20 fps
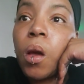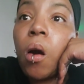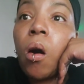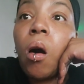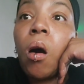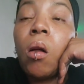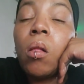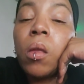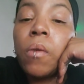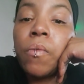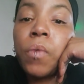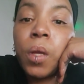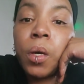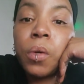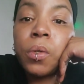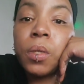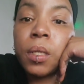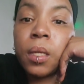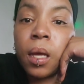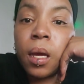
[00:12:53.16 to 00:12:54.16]
all of
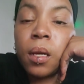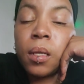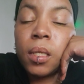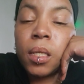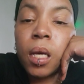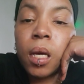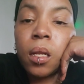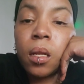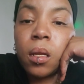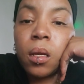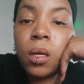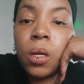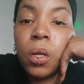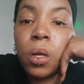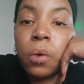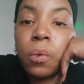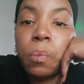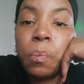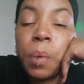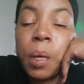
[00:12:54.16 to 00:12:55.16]
those things that,
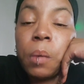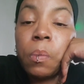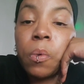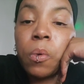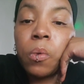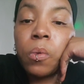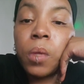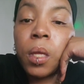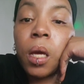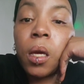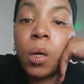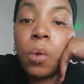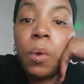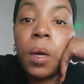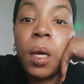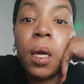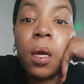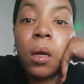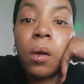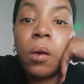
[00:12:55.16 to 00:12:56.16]
people that you
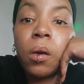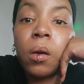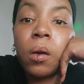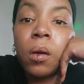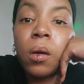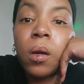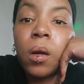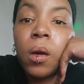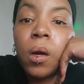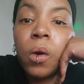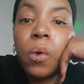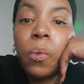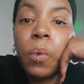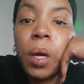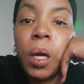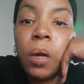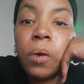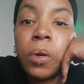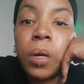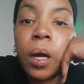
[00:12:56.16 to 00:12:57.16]
hear
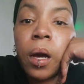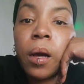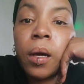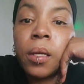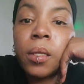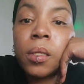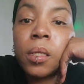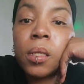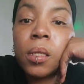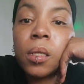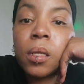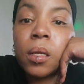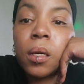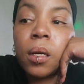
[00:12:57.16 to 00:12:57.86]
when you're not